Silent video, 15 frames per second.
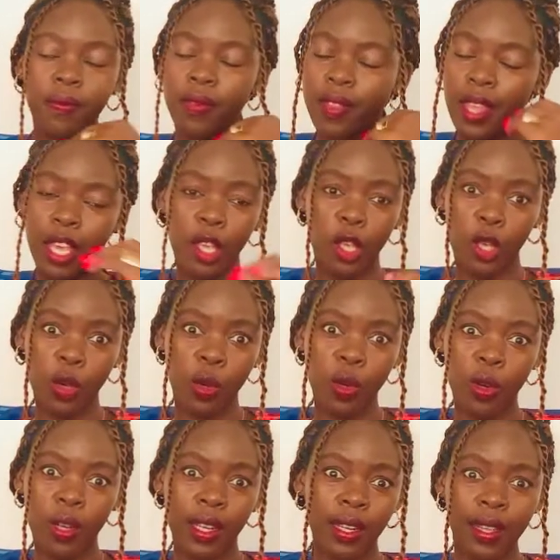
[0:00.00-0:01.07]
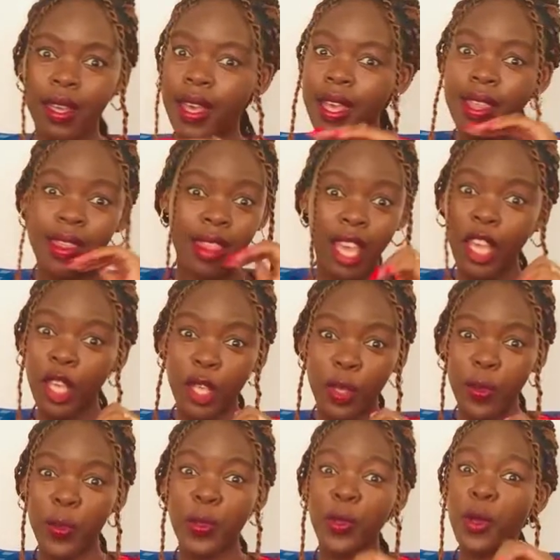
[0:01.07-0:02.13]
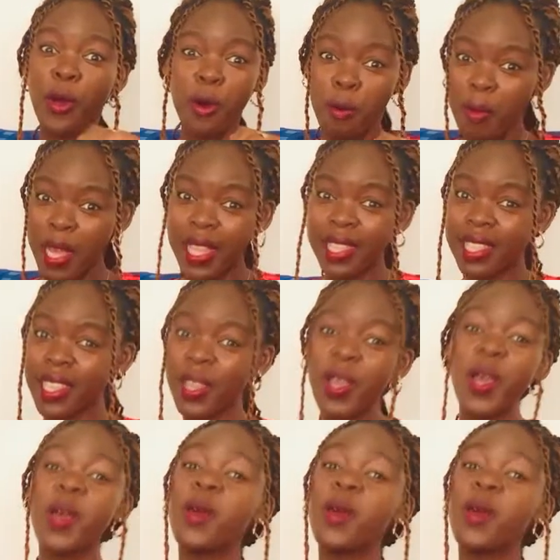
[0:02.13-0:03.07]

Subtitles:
thank you, God. Thank you. You're amazing.